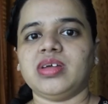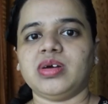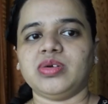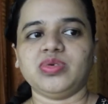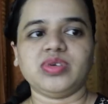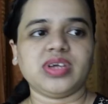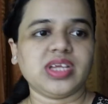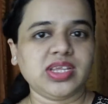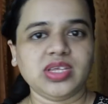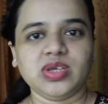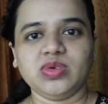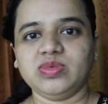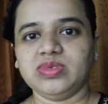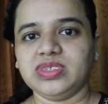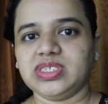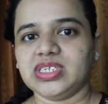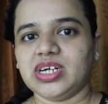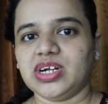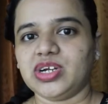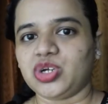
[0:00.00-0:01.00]
You can
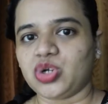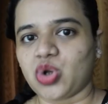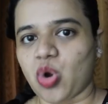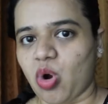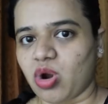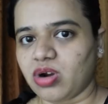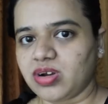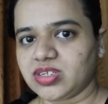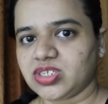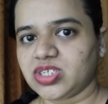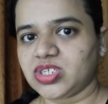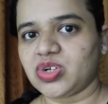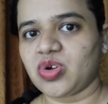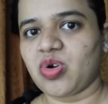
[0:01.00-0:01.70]
use a torch